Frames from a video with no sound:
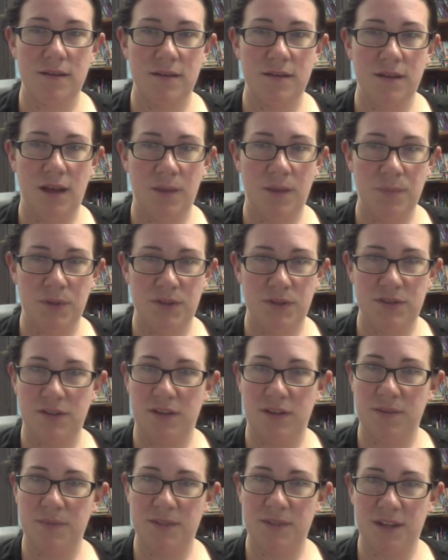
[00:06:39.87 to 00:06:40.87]
and puts it on
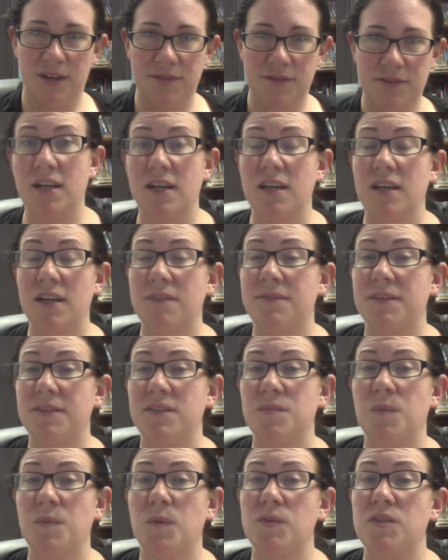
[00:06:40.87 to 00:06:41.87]
themselves. If it's
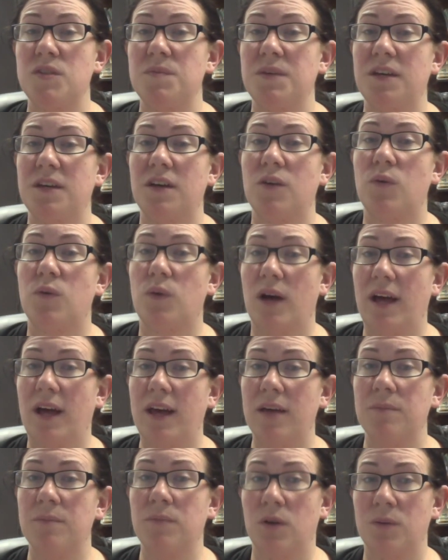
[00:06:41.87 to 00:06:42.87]
supposed to be a
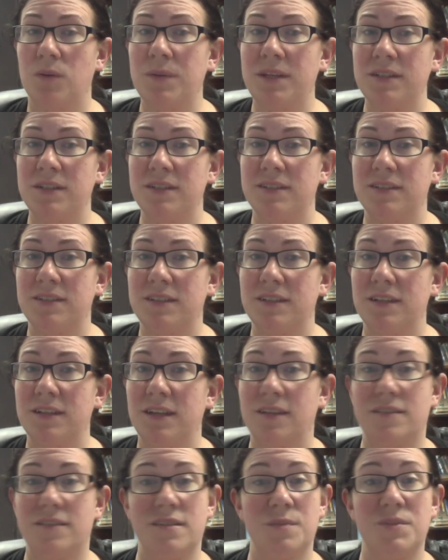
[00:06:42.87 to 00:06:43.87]
quiet moment
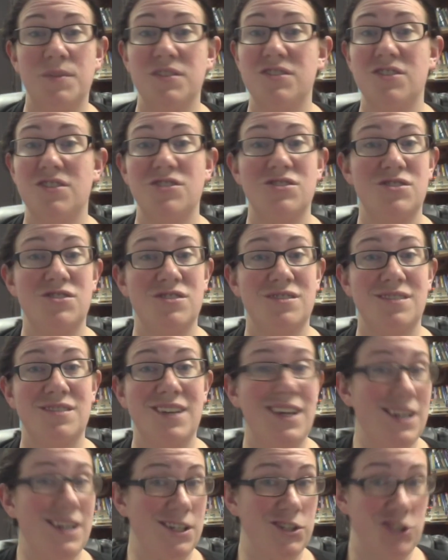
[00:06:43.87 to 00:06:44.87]
and someone starts
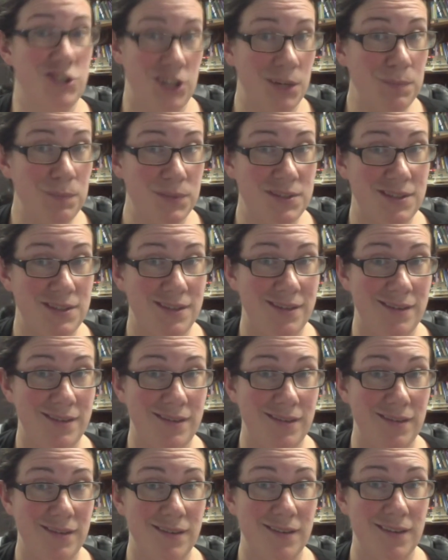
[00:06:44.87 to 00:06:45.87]
eating chips,
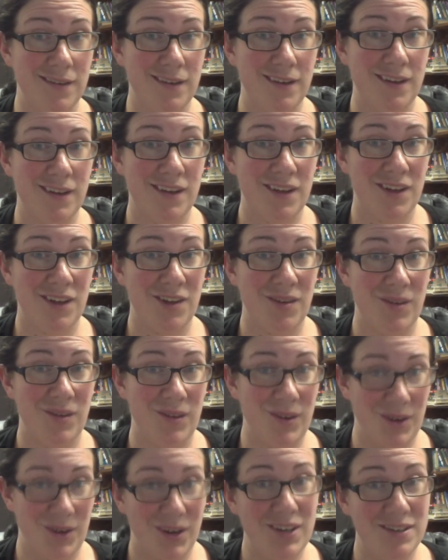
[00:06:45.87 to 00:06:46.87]

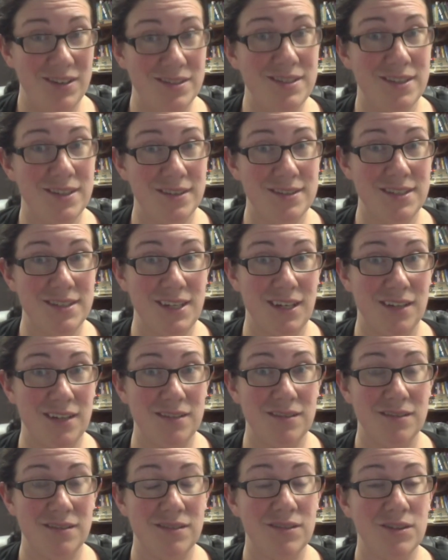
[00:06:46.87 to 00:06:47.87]
they're going to steal the scene.
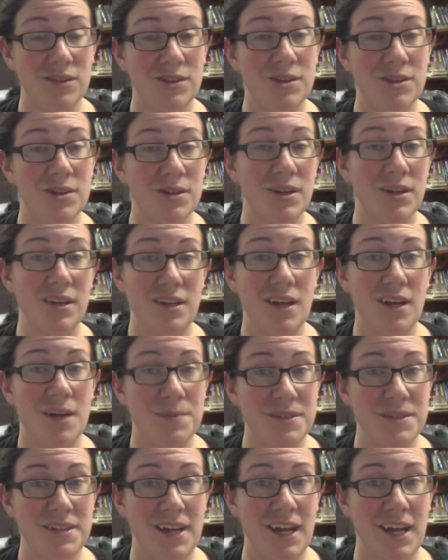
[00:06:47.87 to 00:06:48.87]
They're going to
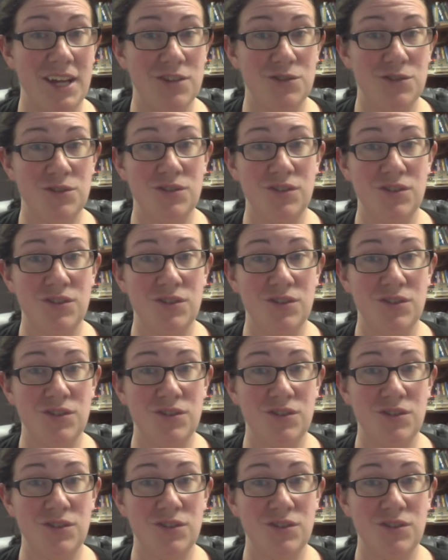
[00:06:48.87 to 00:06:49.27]
upstage